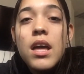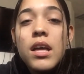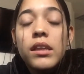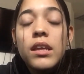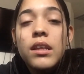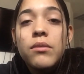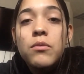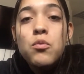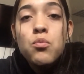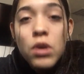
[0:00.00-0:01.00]
And then
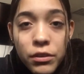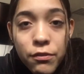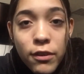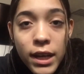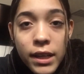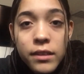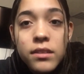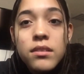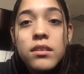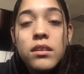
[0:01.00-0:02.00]
one friend,
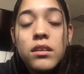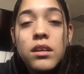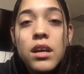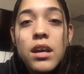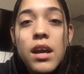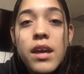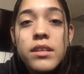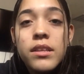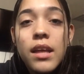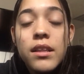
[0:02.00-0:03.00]

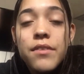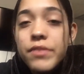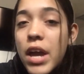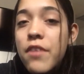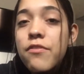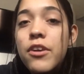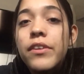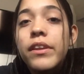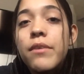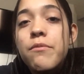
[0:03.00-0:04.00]
and then I left that
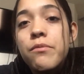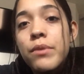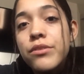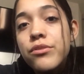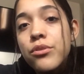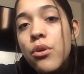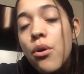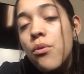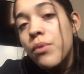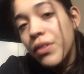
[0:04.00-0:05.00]
friend and went to
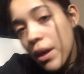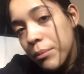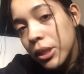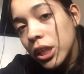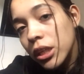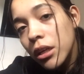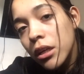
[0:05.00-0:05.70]
go with Emily.